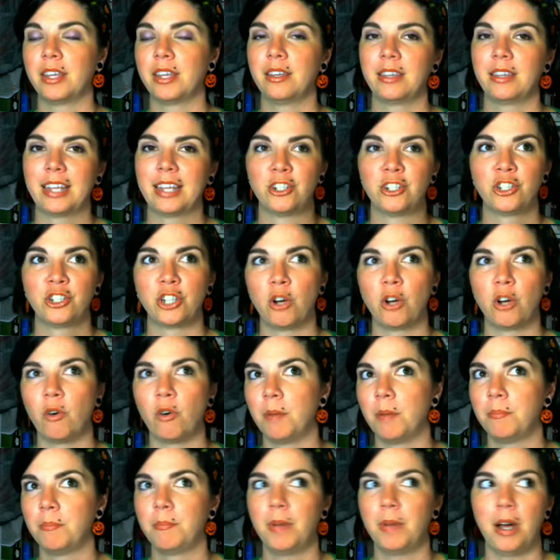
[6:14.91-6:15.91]
that show
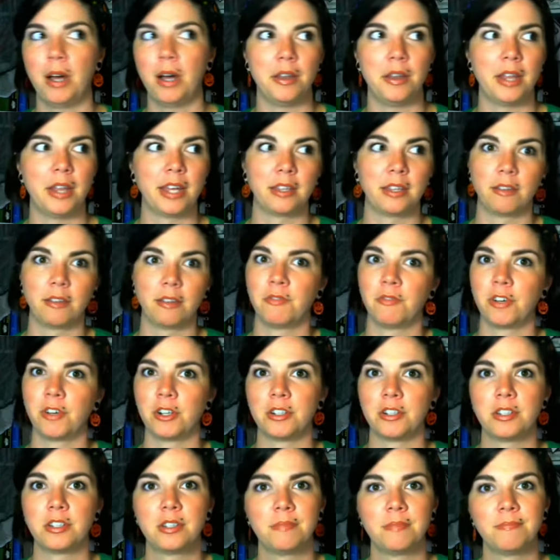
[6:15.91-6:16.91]
up on like the
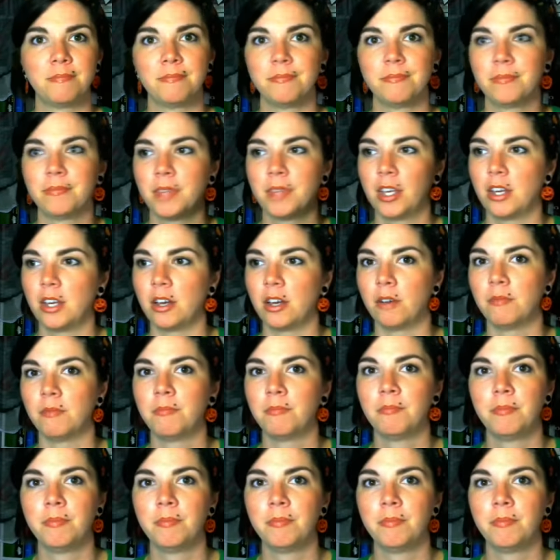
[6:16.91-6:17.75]
first, you know,